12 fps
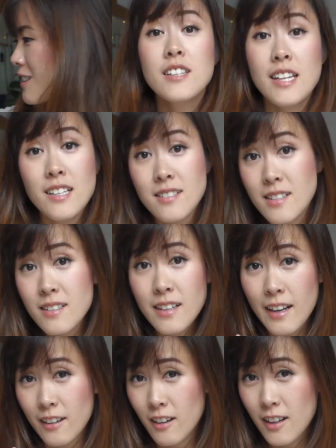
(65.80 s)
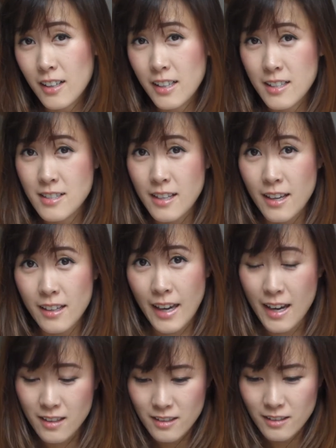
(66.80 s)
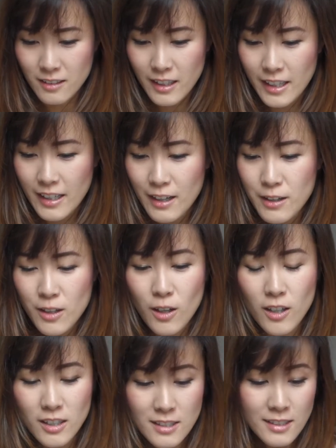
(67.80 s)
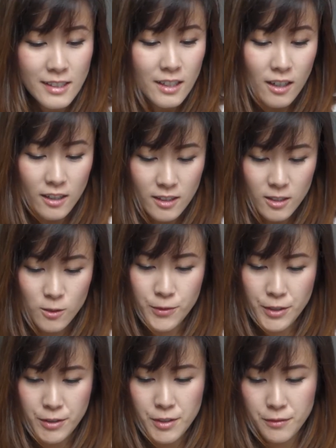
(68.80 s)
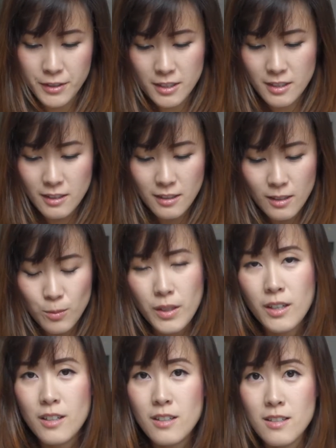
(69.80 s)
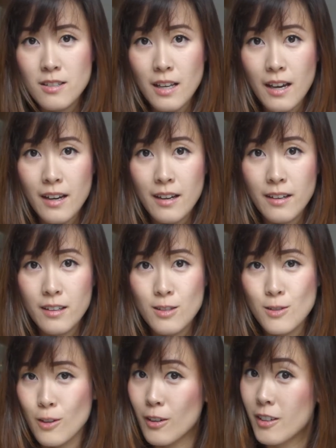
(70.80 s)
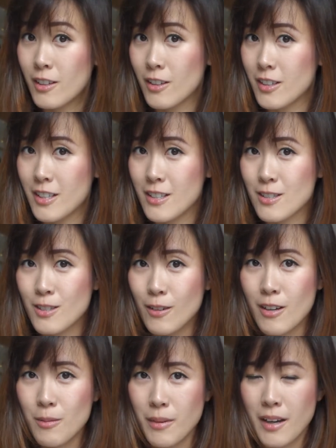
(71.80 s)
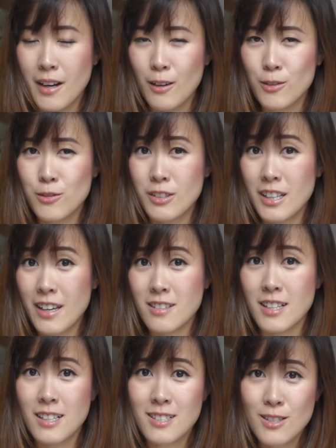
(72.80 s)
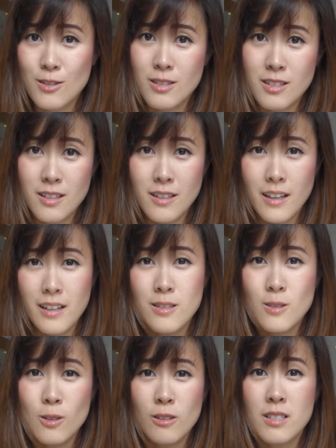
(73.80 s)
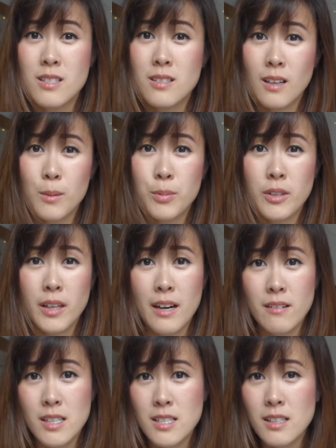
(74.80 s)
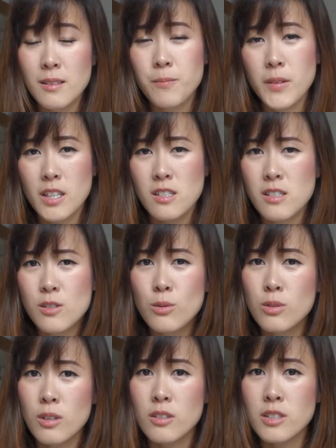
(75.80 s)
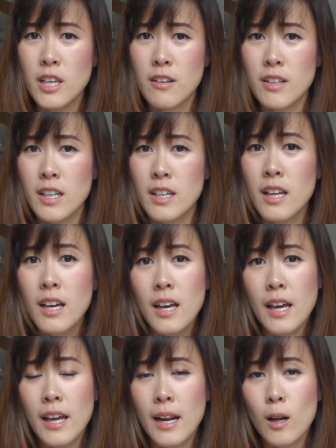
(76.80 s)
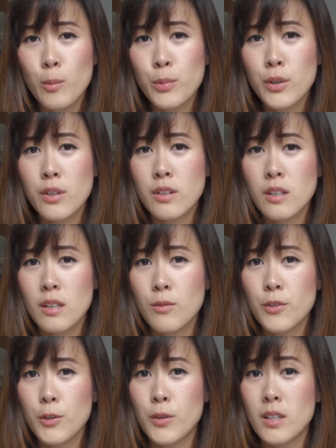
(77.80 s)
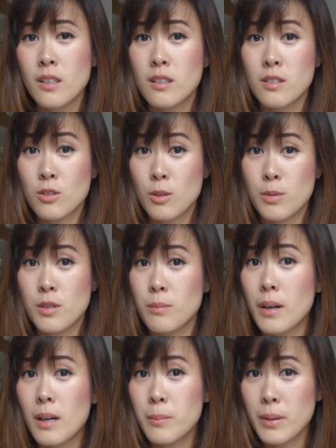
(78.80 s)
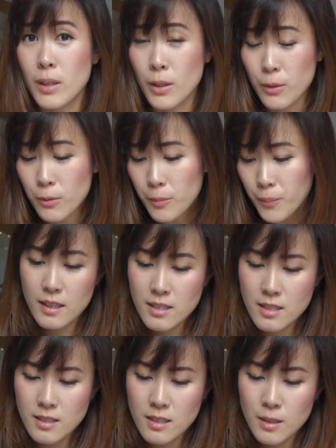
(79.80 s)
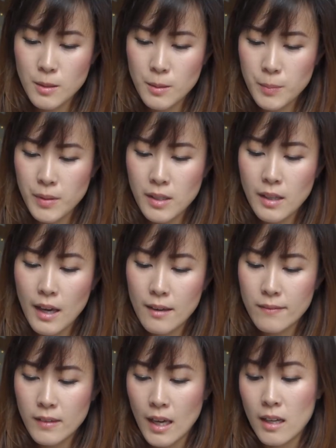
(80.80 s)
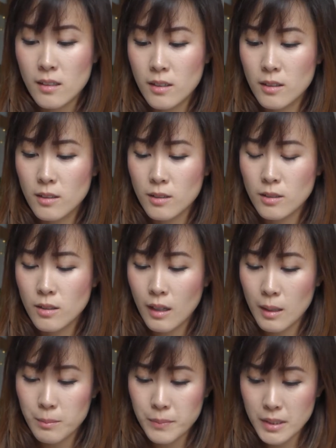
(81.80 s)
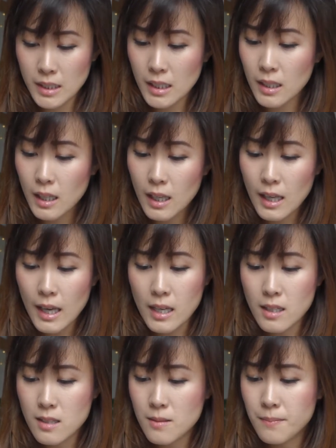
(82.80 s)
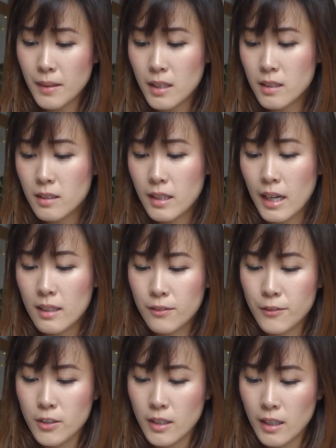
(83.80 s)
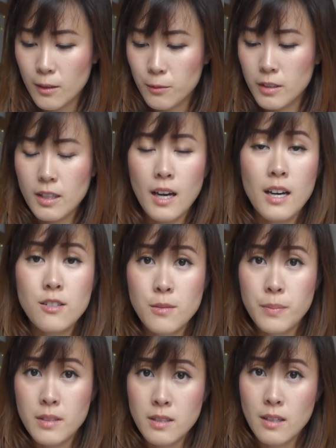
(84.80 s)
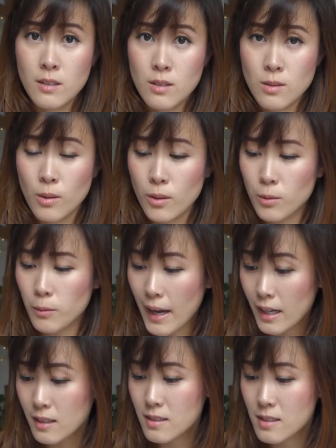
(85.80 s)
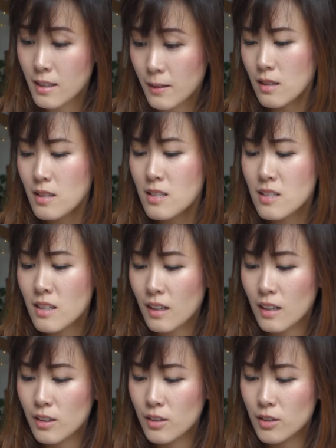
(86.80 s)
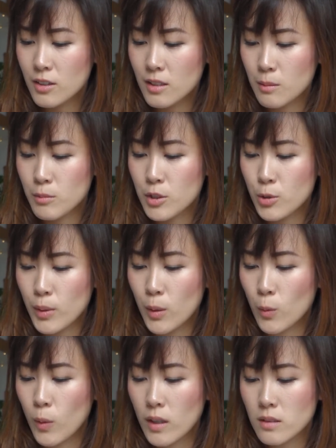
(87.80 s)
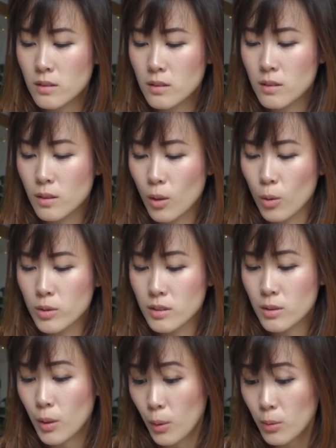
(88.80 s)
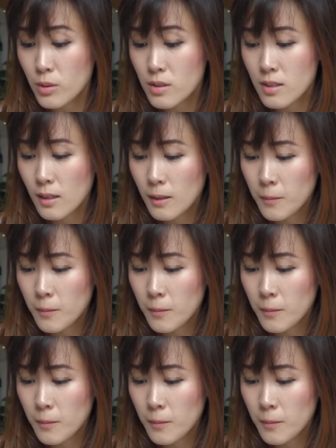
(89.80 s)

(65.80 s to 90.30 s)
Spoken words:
Next thing that I got is a candle, and I honestly got this very recently because I saw it on Instagram and I was really excited to see that a store in Singapore carries it. Actually, two stores carry it, and I'll put the info in the description bar below. This is the PF Candle Company, and it's made in California with 100% soy wax. This is the color number 21, Golden Coast.